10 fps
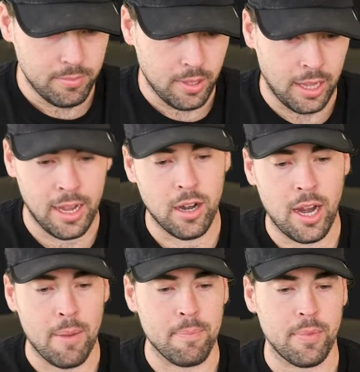And there I
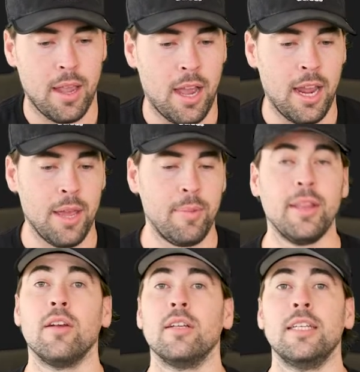am. I am
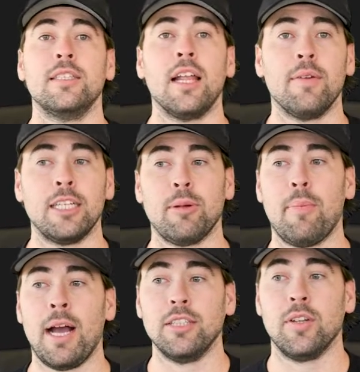inside the Raspberry
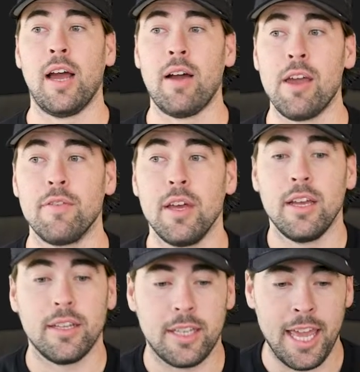Pi. So now
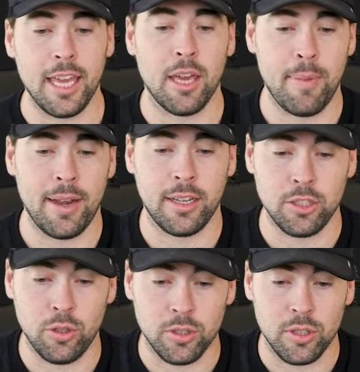I've taken command and
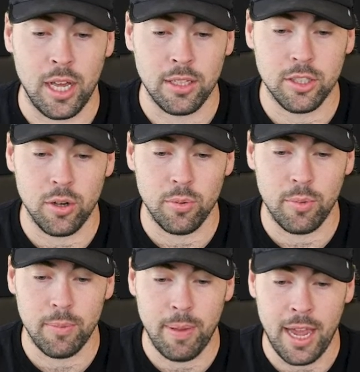control. So now let's
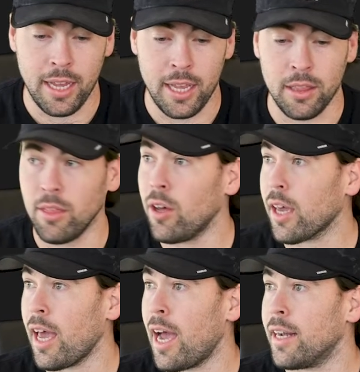go back and
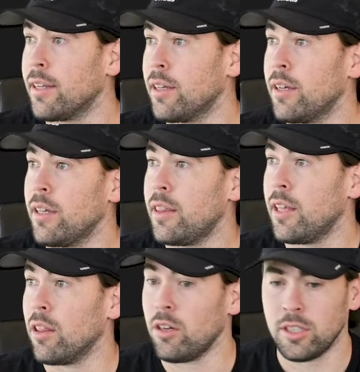look at the
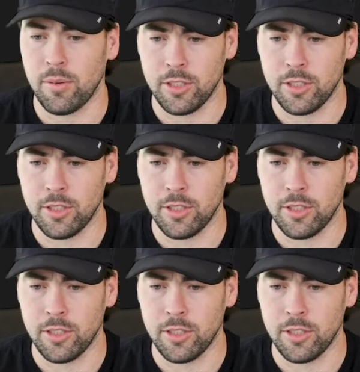alerts that we